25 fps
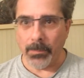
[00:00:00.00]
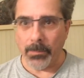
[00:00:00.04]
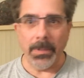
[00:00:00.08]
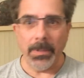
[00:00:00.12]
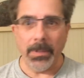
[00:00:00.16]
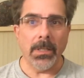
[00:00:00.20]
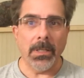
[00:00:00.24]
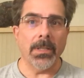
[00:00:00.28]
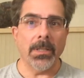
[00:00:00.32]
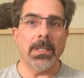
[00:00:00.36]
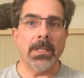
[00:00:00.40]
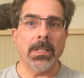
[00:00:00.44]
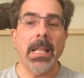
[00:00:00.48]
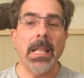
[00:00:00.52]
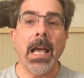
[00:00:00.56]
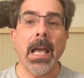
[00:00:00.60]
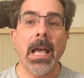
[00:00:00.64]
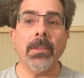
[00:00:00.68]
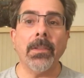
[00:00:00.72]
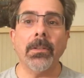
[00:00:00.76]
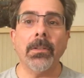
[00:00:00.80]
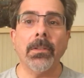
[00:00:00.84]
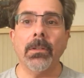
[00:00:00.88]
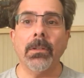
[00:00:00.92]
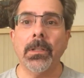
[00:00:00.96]
because
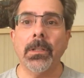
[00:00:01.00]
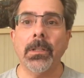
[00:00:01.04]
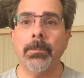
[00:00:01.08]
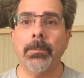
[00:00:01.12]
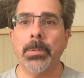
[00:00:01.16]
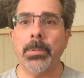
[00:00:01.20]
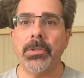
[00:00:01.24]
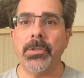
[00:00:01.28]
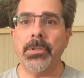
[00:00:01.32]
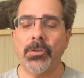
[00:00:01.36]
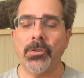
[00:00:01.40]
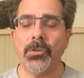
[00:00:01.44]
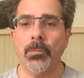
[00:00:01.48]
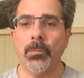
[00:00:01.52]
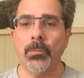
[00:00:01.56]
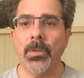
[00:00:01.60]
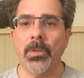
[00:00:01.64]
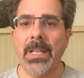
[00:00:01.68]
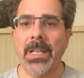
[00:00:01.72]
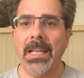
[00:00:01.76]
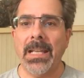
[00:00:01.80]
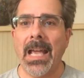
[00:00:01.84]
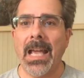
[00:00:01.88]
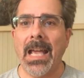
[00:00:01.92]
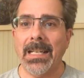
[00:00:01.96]
now they're in a position where
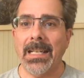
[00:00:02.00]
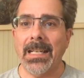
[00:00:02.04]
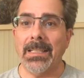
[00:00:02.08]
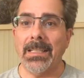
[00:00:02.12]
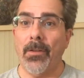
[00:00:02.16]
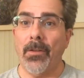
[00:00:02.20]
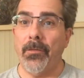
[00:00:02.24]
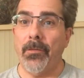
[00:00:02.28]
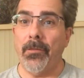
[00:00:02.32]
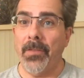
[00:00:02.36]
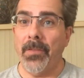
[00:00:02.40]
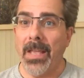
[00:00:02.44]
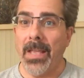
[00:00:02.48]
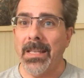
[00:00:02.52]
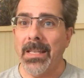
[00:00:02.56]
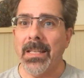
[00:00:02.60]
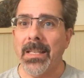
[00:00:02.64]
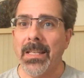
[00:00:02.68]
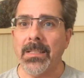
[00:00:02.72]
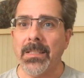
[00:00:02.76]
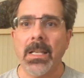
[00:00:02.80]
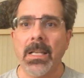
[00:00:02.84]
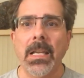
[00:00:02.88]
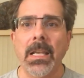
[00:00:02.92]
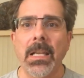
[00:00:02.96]
they got to defend
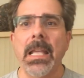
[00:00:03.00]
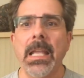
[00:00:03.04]
this.